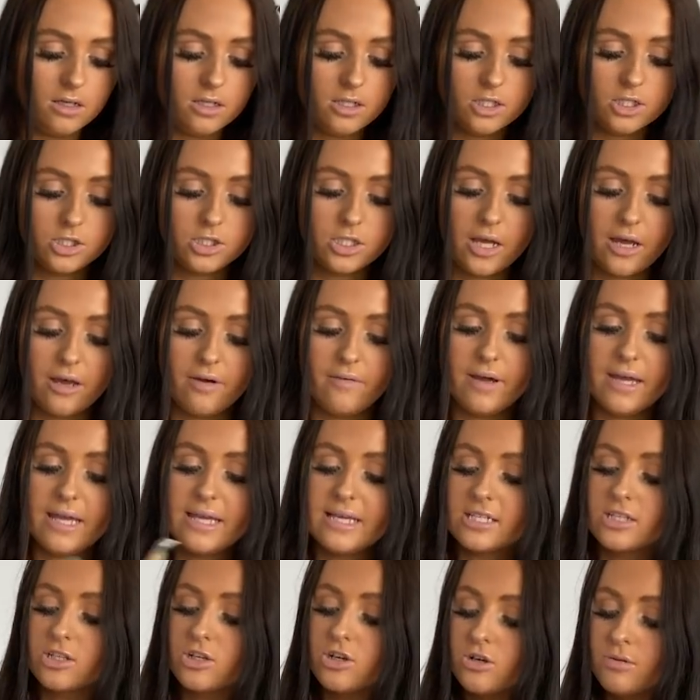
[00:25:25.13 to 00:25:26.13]
So
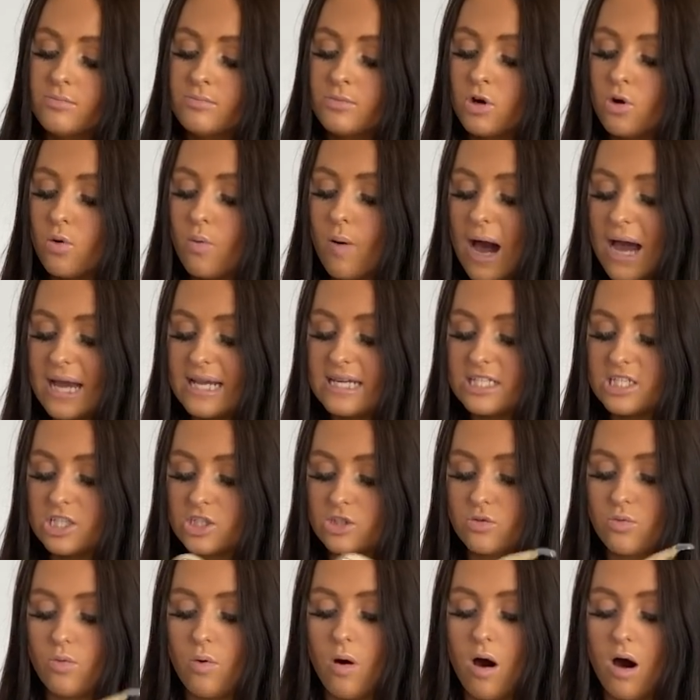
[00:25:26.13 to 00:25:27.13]
it's come quite
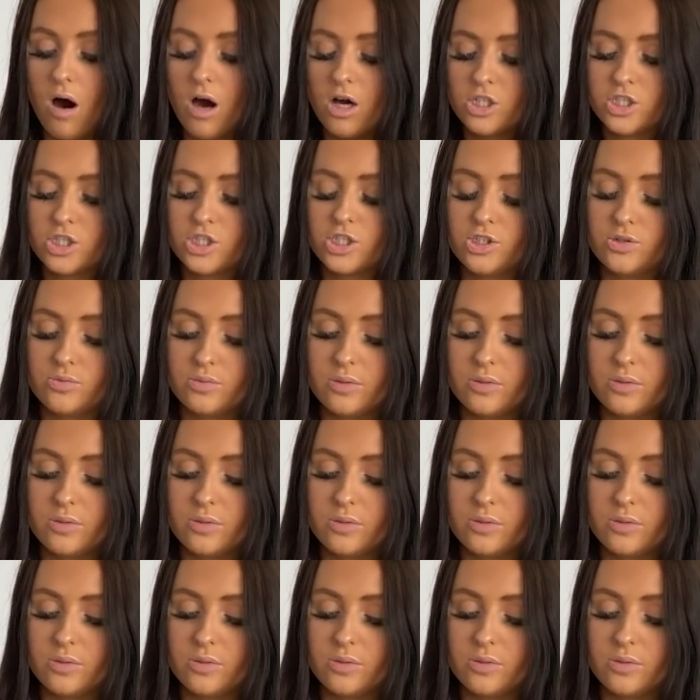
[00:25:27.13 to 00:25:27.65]
squashed,